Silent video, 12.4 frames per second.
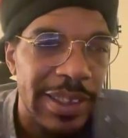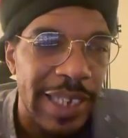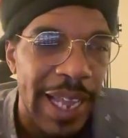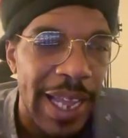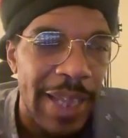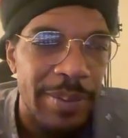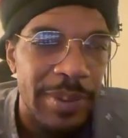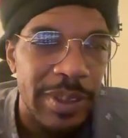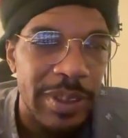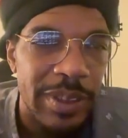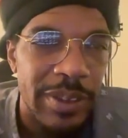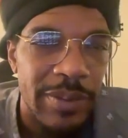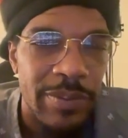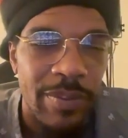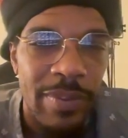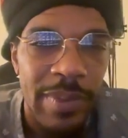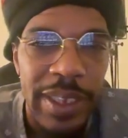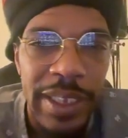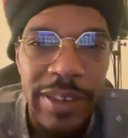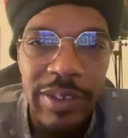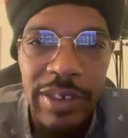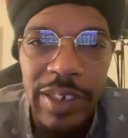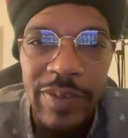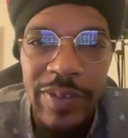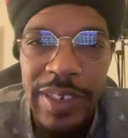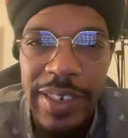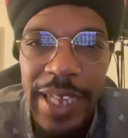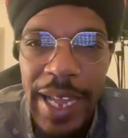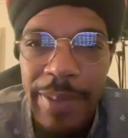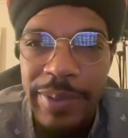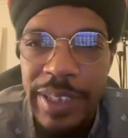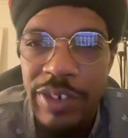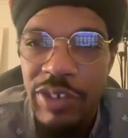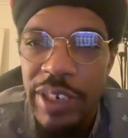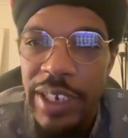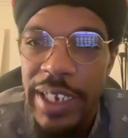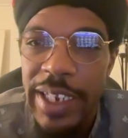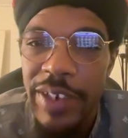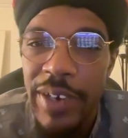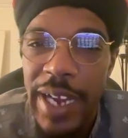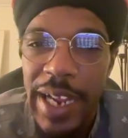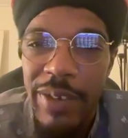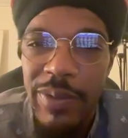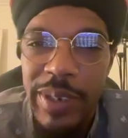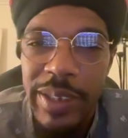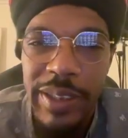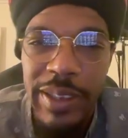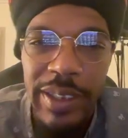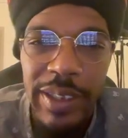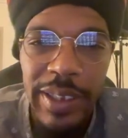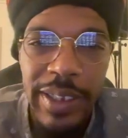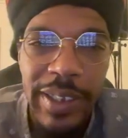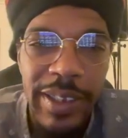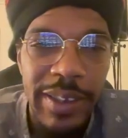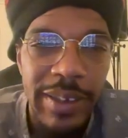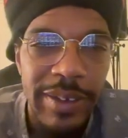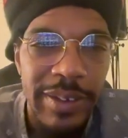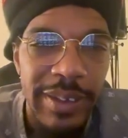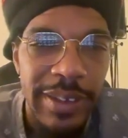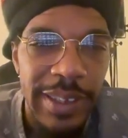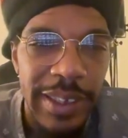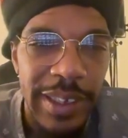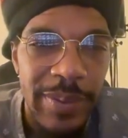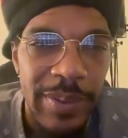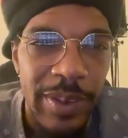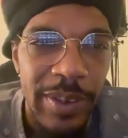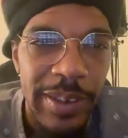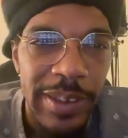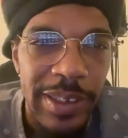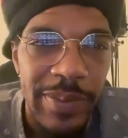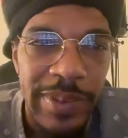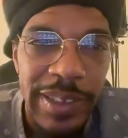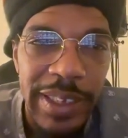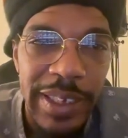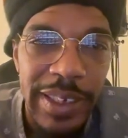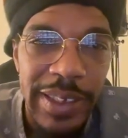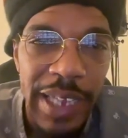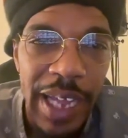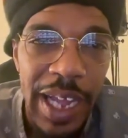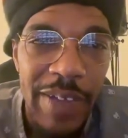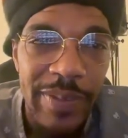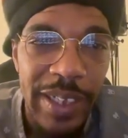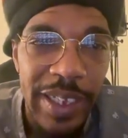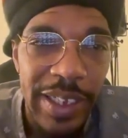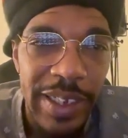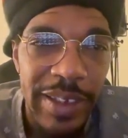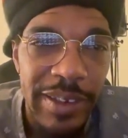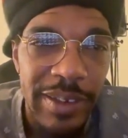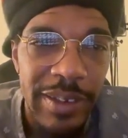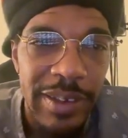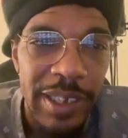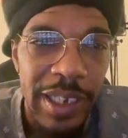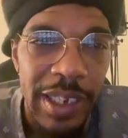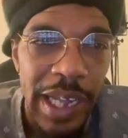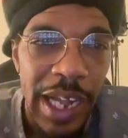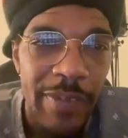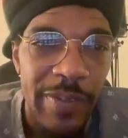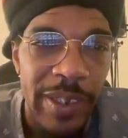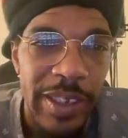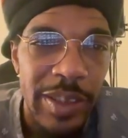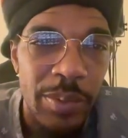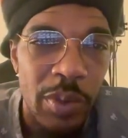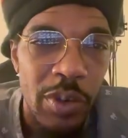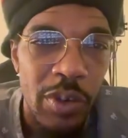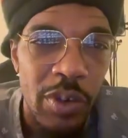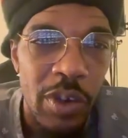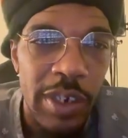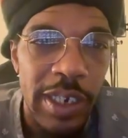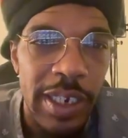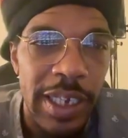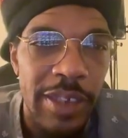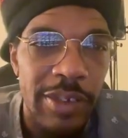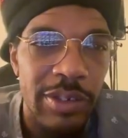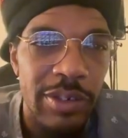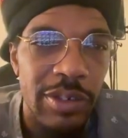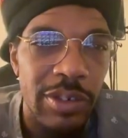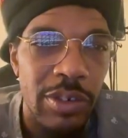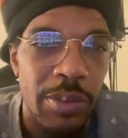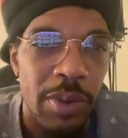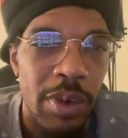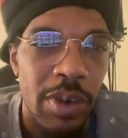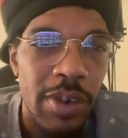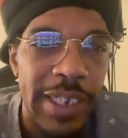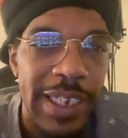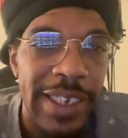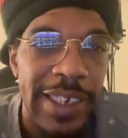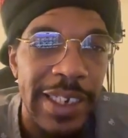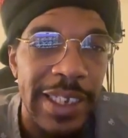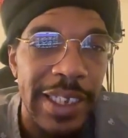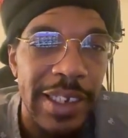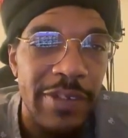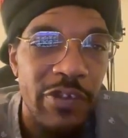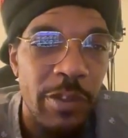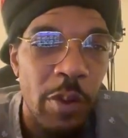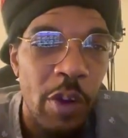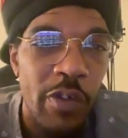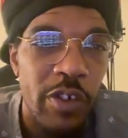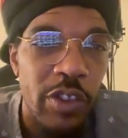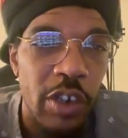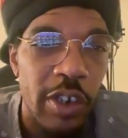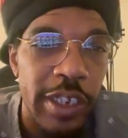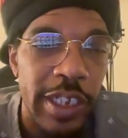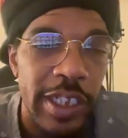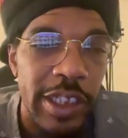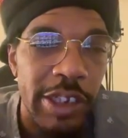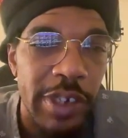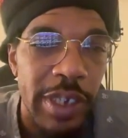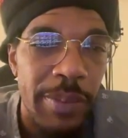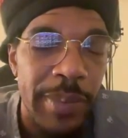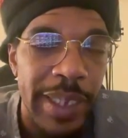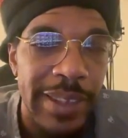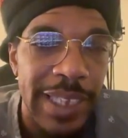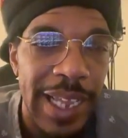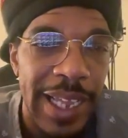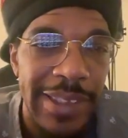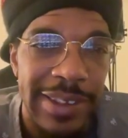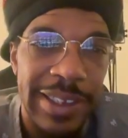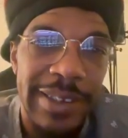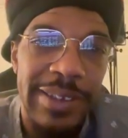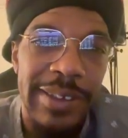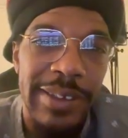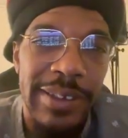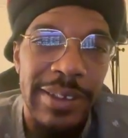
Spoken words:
dApps. These are different dApps that you can interact with. You see they give you all these different things. Aave is a protocol that allows users to borrow and lend from over 30 Ethereum-based assets.